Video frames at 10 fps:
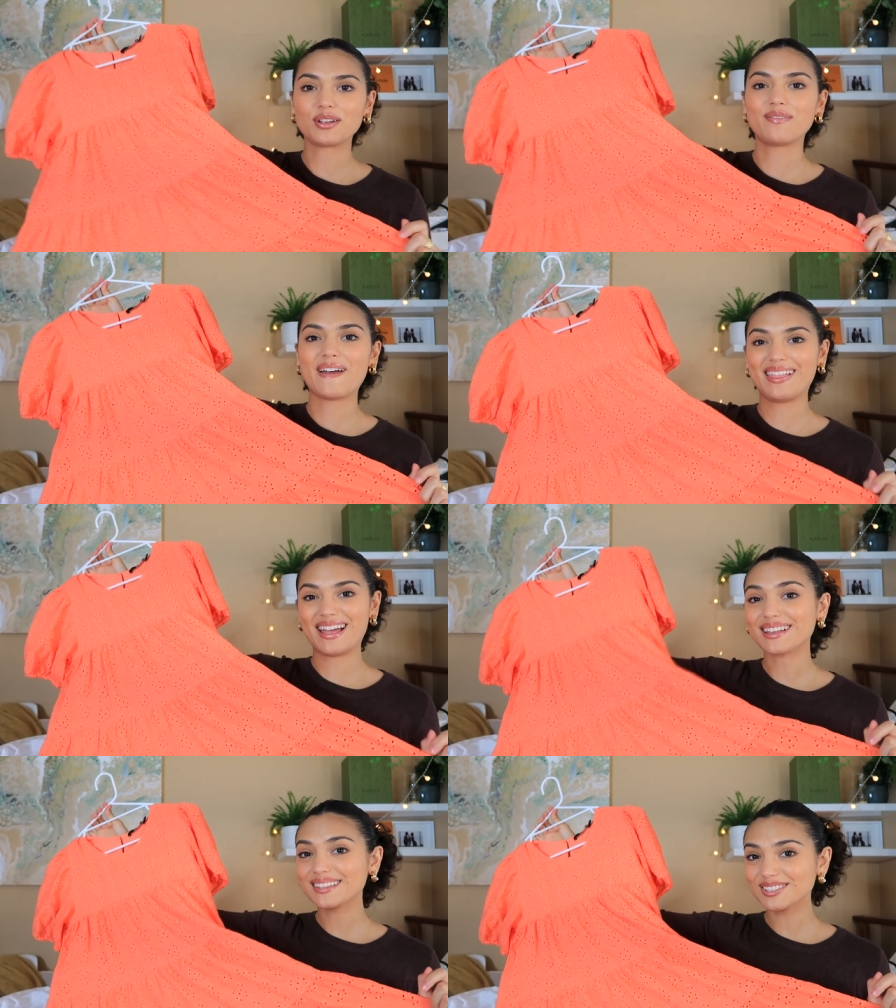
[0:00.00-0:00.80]
if I
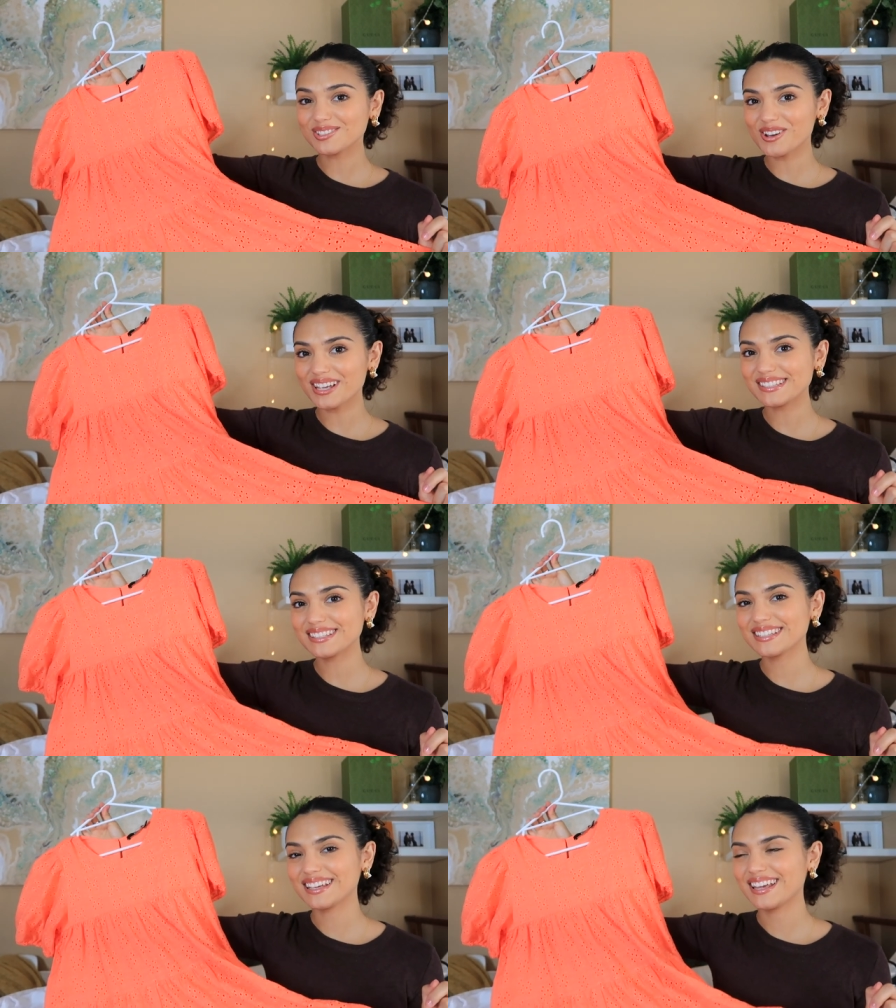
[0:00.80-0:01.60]
like this dress.
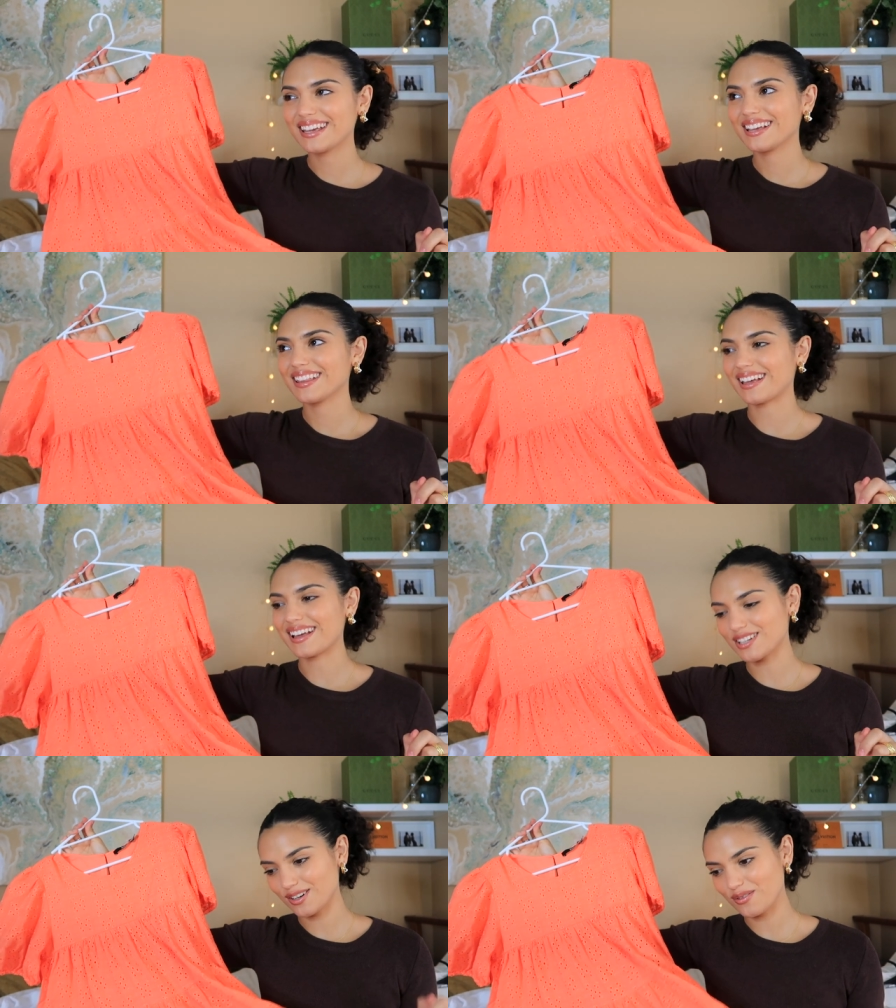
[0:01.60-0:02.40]
Like
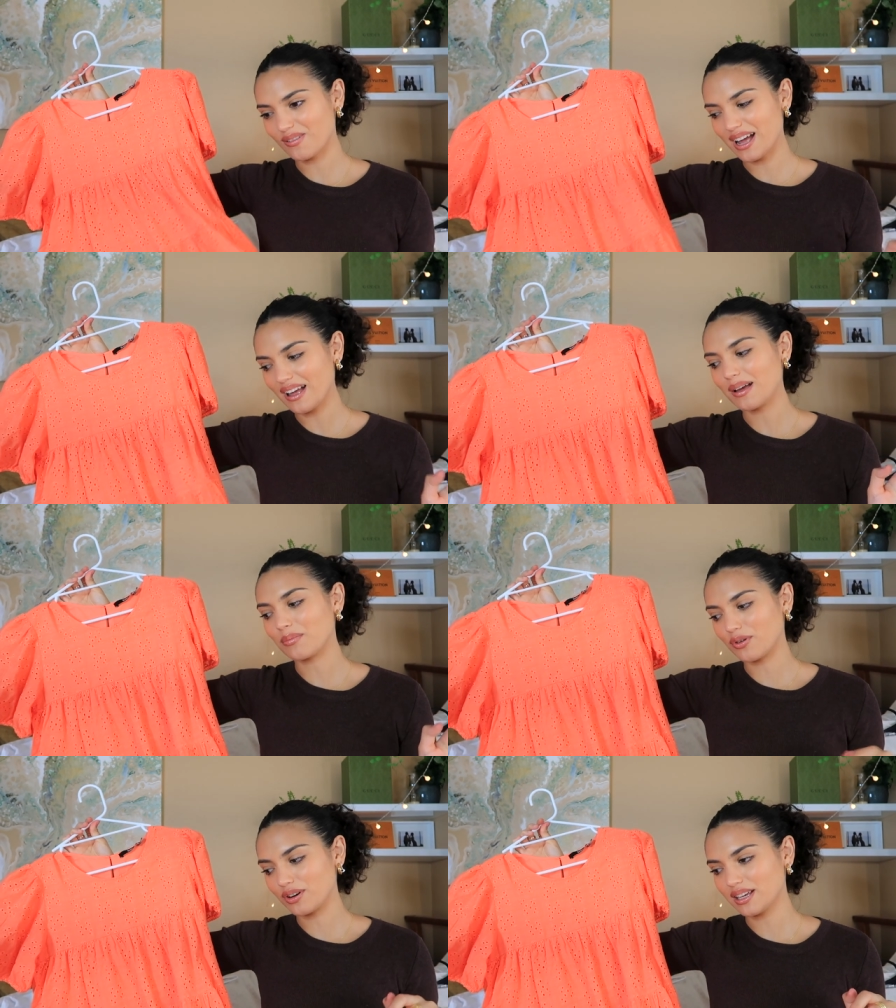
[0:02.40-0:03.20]
I don't know why I
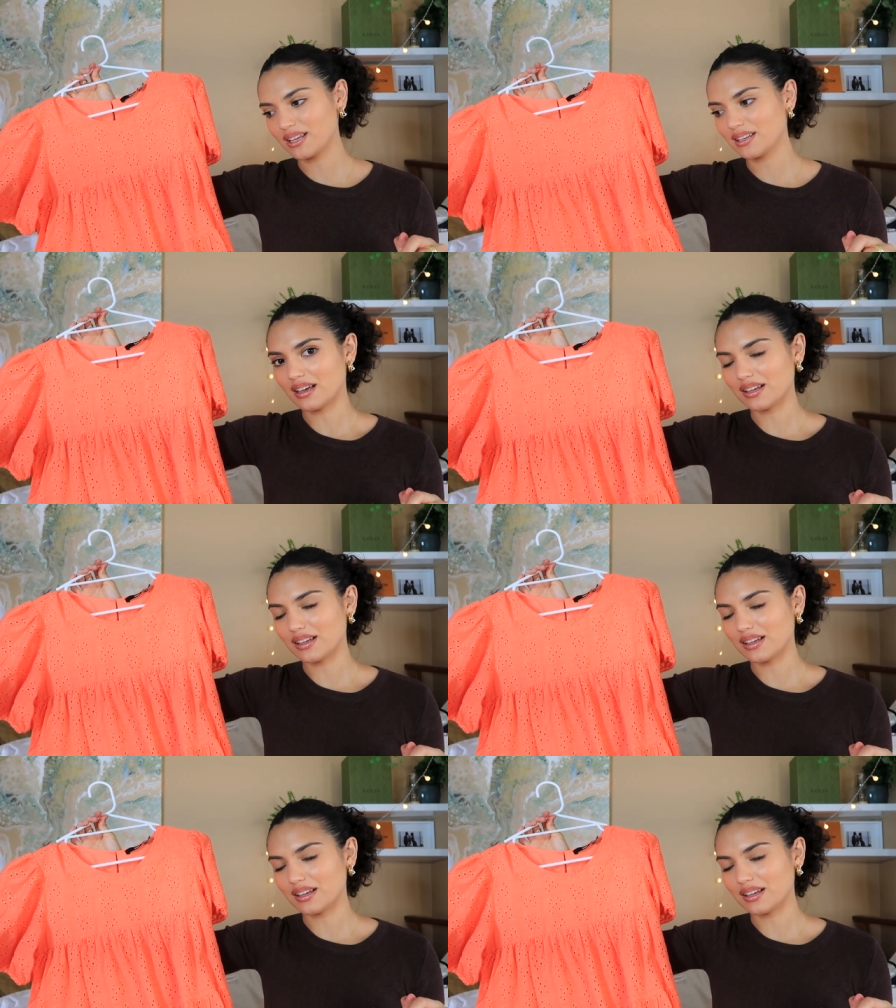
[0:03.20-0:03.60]
bought it.